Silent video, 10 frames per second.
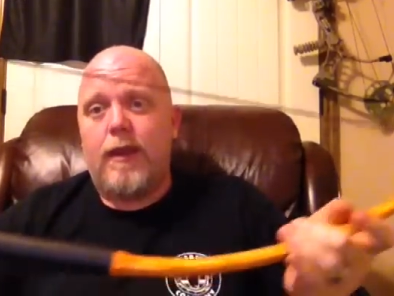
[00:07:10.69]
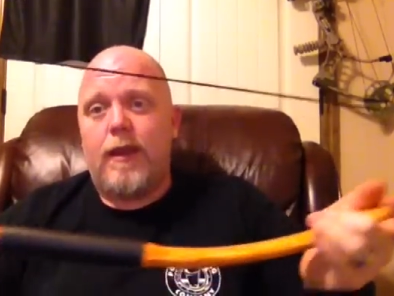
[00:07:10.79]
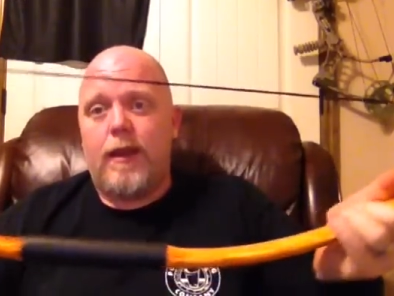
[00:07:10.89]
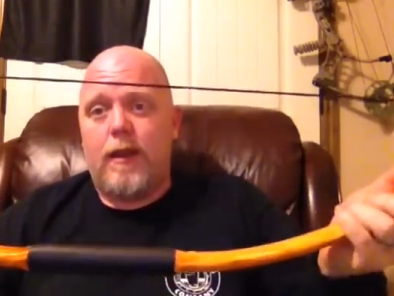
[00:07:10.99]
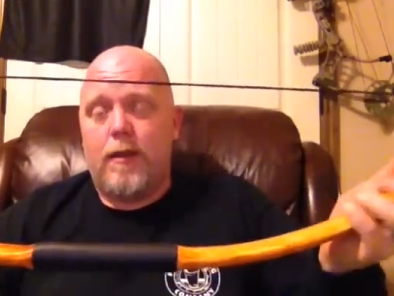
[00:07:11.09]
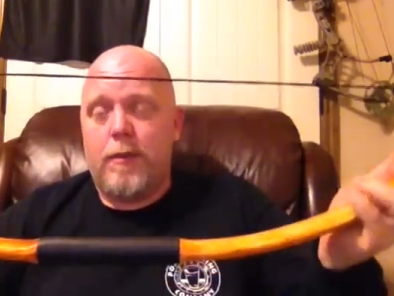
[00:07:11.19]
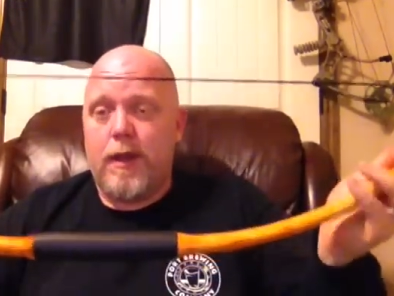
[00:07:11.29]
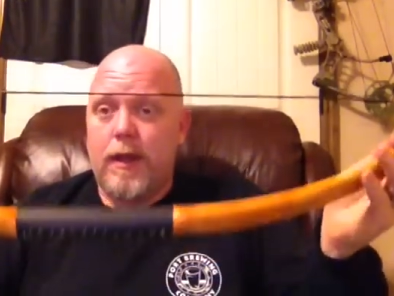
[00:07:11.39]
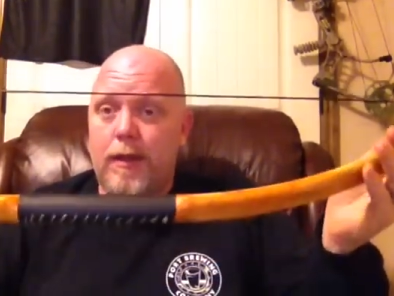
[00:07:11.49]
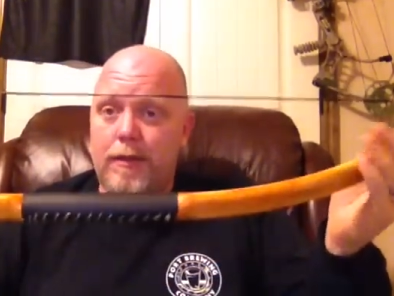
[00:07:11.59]
And depending
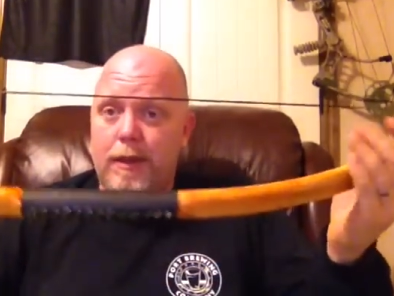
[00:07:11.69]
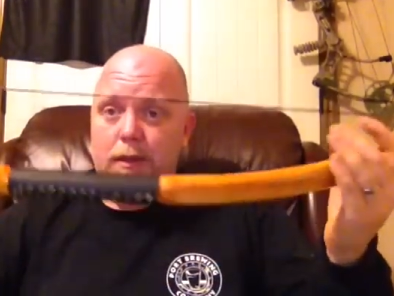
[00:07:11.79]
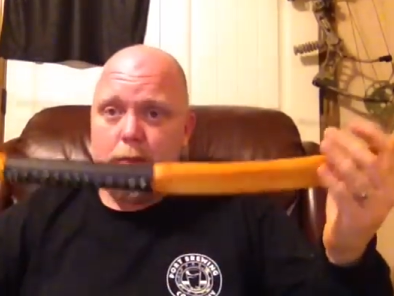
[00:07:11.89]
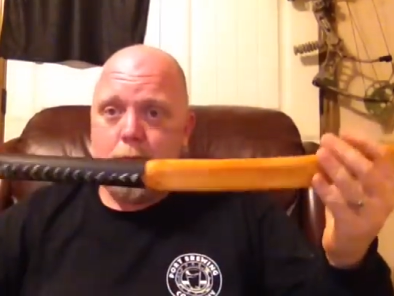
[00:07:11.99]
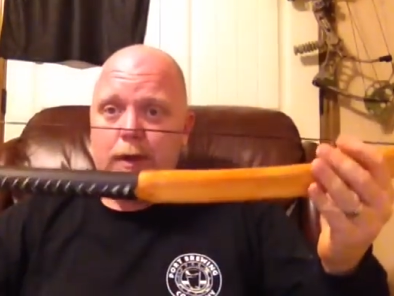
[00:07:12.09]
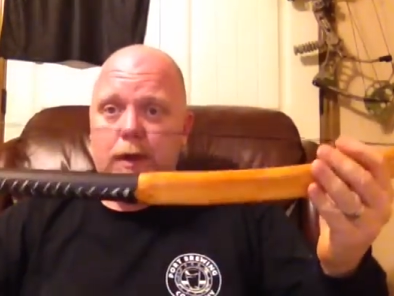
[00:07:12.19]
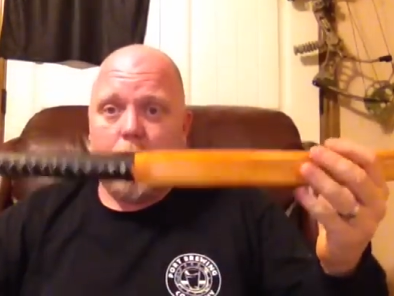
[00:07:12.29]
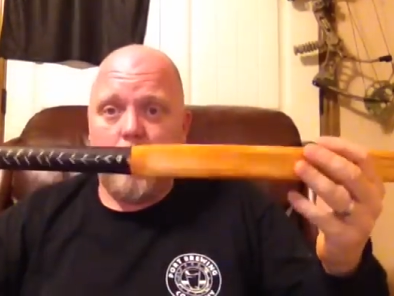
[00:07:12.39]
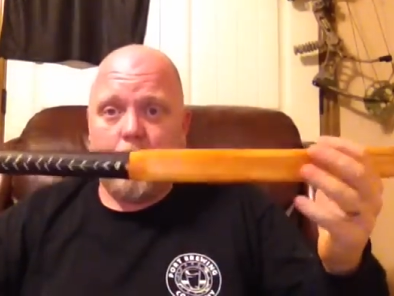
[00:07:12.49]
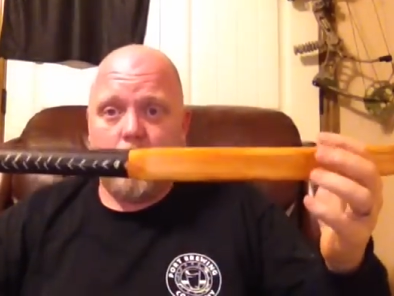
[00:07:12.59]
on how thick you put it
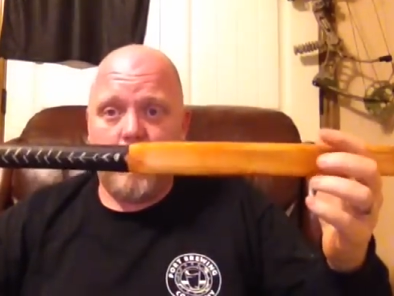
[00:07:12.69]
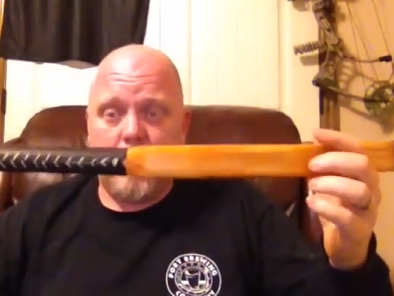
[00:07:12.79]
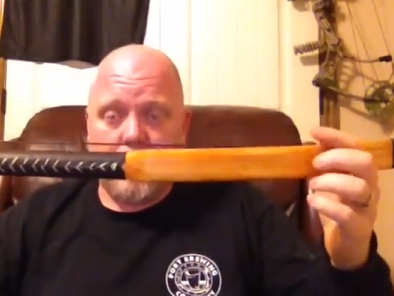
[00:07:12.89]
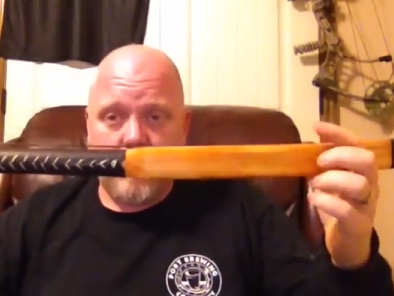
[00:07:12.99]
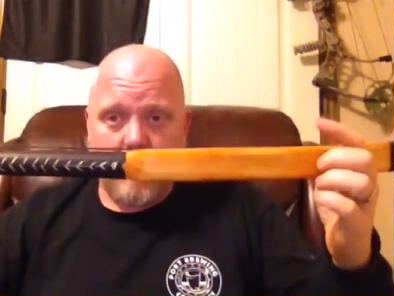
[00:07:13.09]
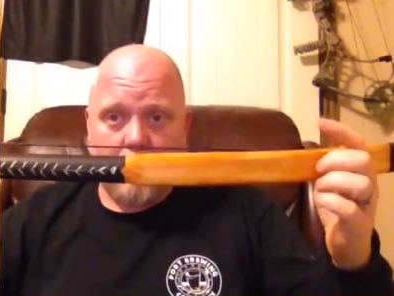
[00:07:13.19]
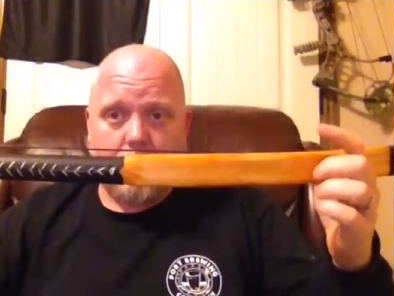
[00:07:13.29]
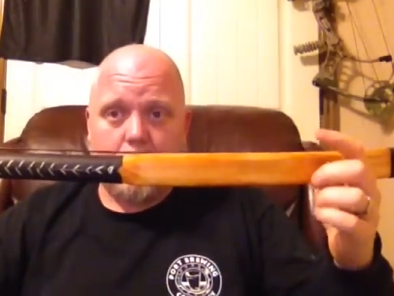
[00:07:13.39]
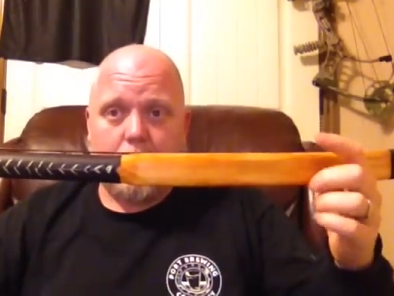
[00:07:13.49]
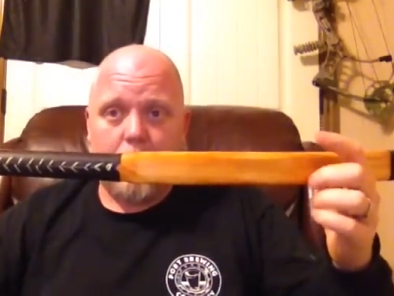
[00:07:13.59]
on, you can get down to the
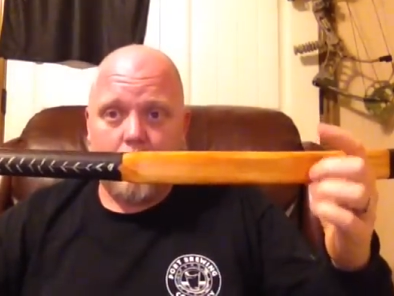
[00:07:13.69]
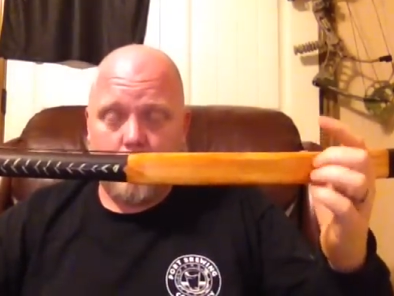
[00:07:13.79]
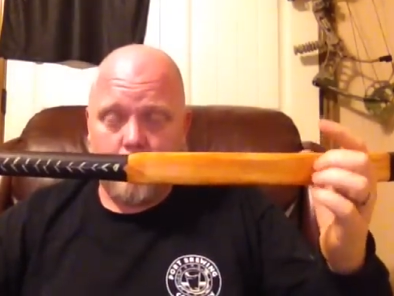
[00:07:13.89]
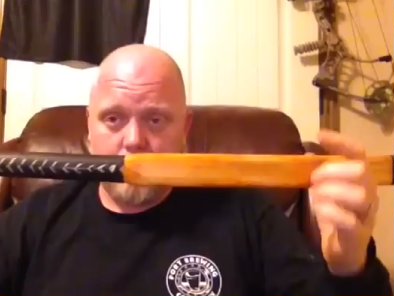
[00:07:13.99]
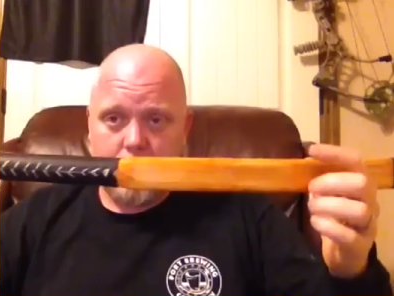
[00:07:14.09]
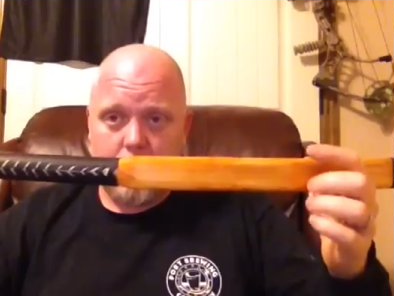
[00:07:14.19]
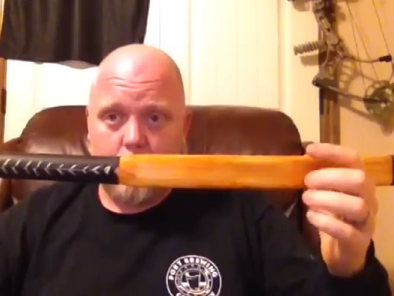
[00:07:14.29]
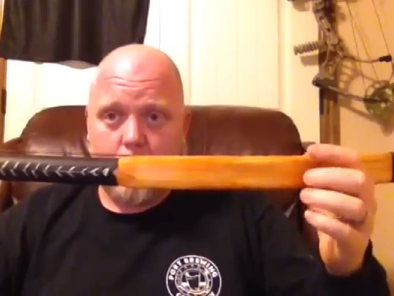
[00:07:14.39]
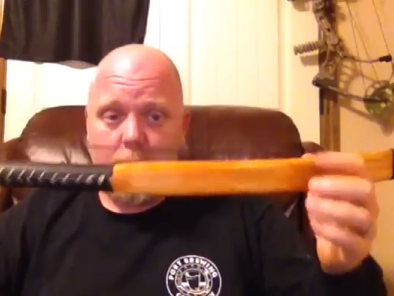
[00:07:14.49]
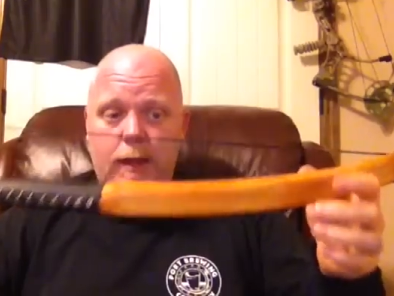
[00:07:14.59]
layer where you'll see the
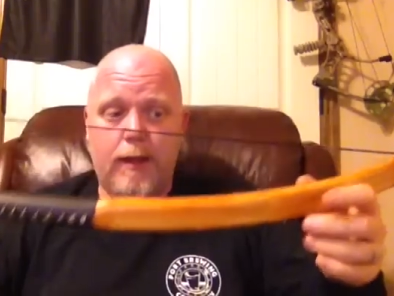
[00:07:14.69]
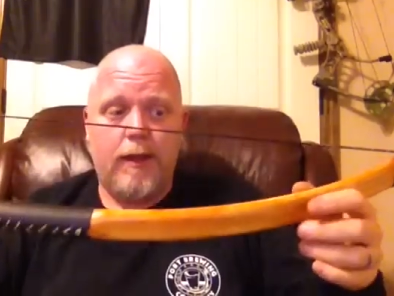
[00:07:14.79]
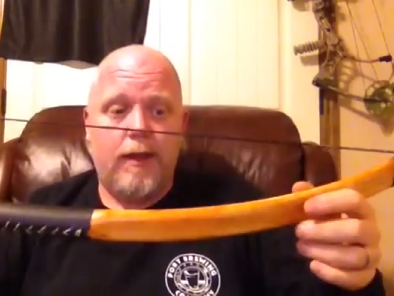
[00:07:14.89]
white.